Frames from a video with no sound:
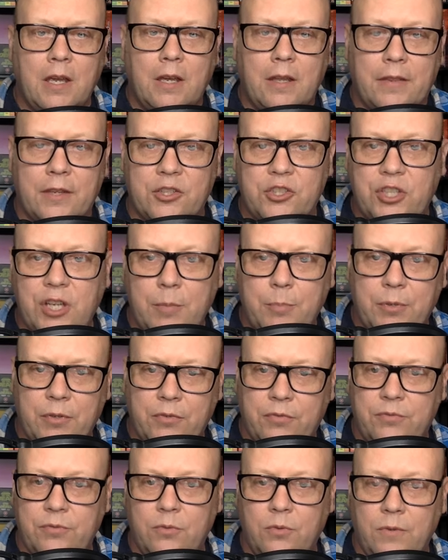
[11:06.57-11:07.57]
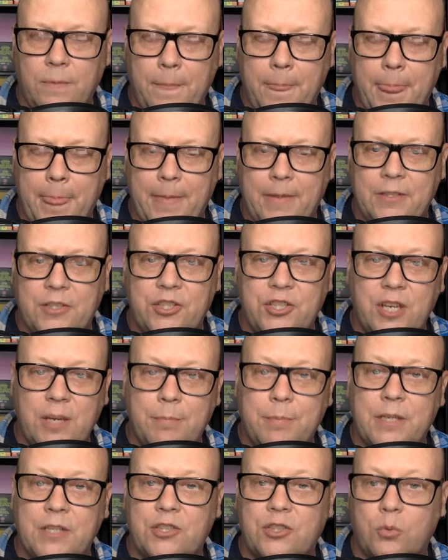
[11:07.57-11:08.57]
The Sheepish
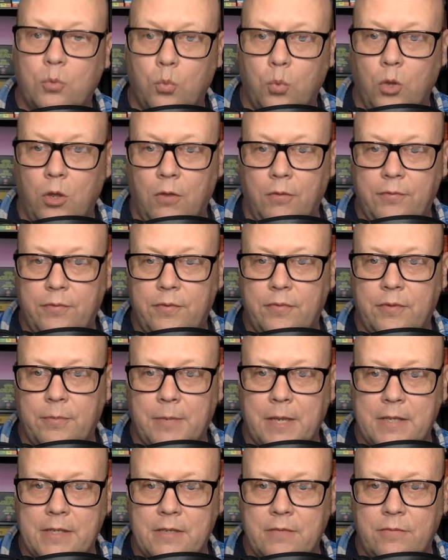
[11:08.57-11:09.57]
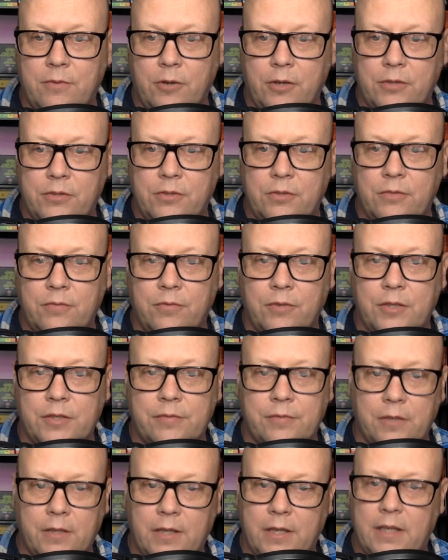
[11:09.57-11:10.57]
Wolf from 1942, Frizz
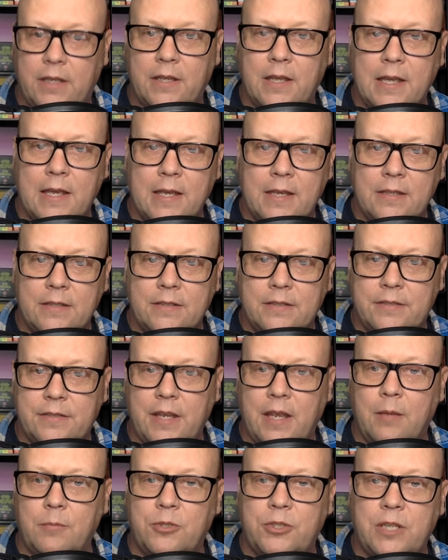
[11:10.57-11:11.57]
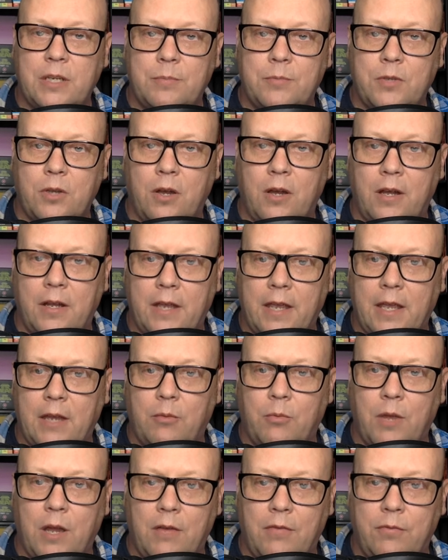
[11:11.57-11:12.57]
Freeling, Sam Sheepdog,
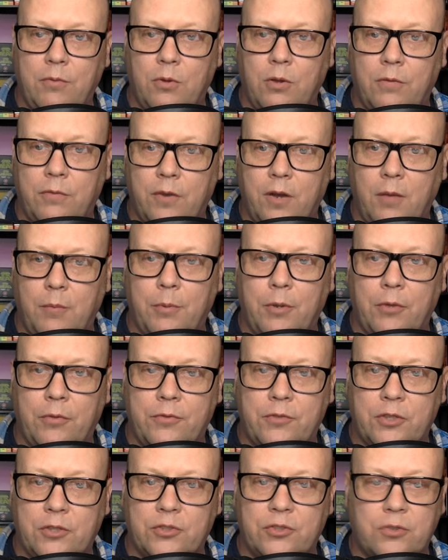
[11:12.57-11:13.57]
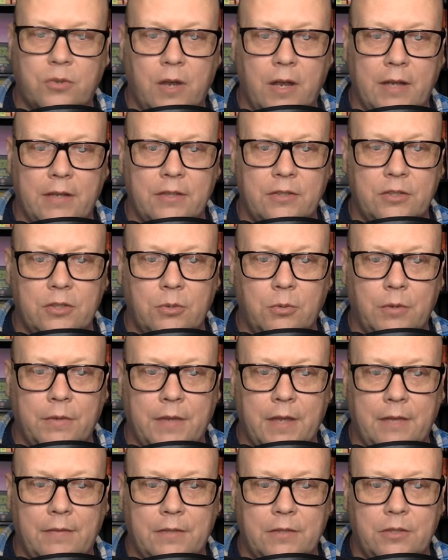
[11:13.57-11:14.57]
and Ralph Wolf are both just trying to do what
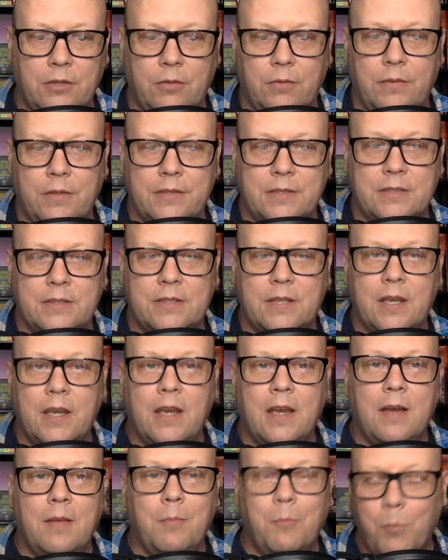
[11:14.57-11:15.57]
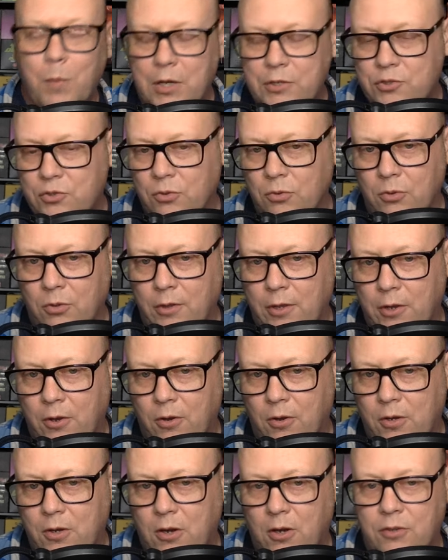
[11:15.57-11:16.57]
they have to do. This is much
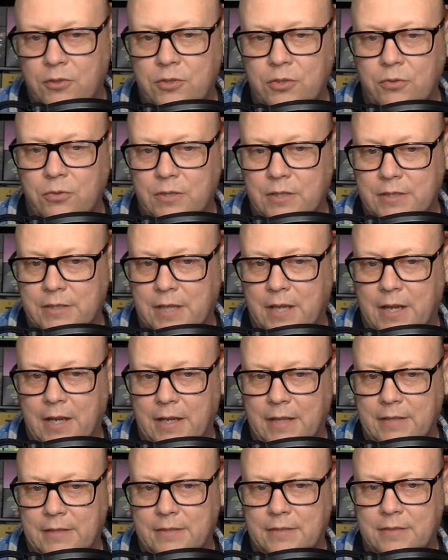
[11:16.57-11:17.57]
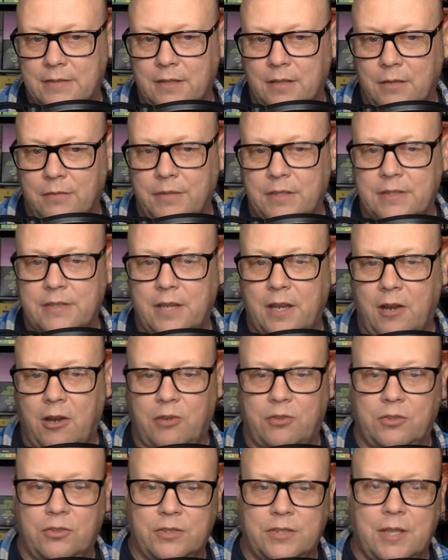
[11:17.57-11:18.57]
earlier cartoon designs of these
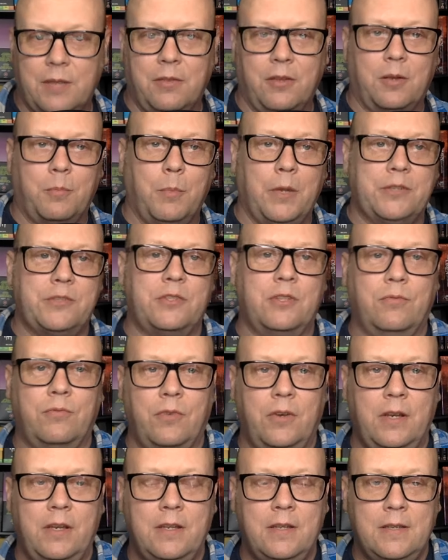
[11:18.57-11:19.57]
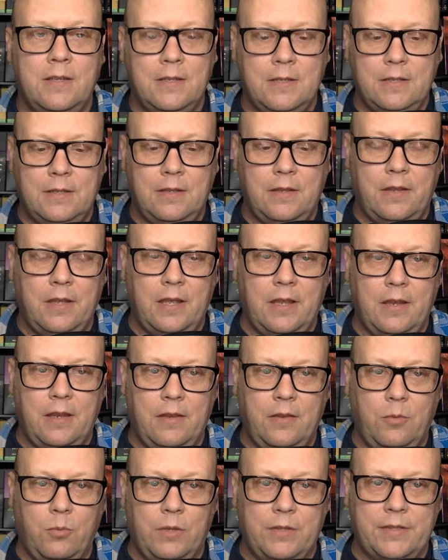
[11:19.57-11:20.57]
characters. They look much different
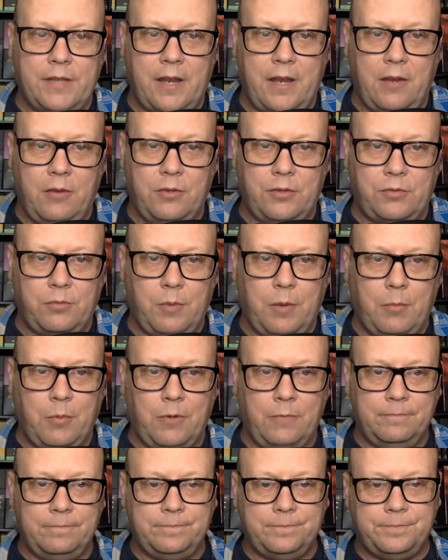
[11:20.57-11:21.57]
than the ones I always remember.